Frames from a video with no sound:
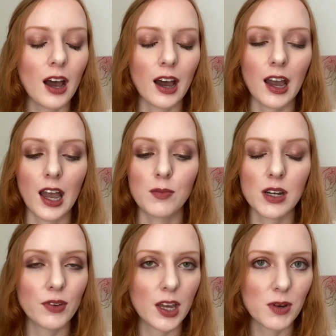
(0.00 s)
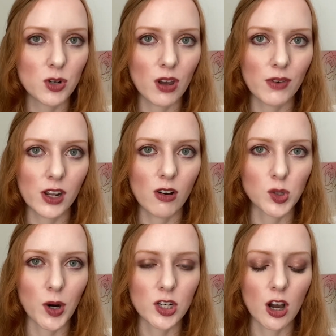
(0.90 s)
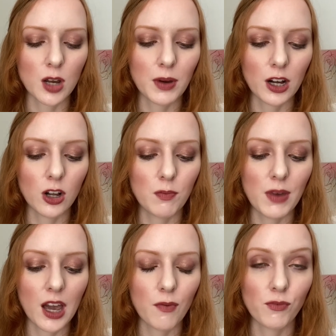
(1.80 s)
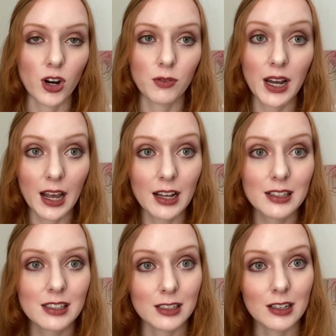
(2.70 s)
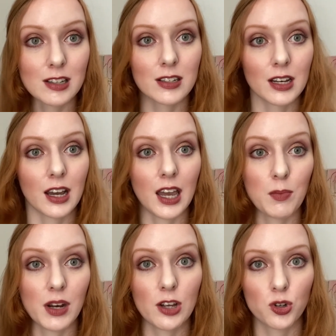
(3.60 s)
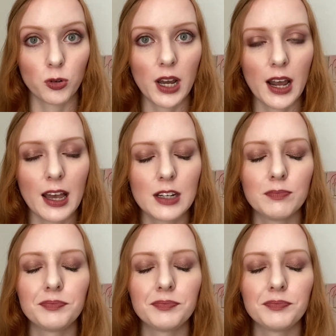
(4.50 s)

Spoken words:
I am definitely going to be doing videos where I talk about makeup for redheads because I am a natural redhead.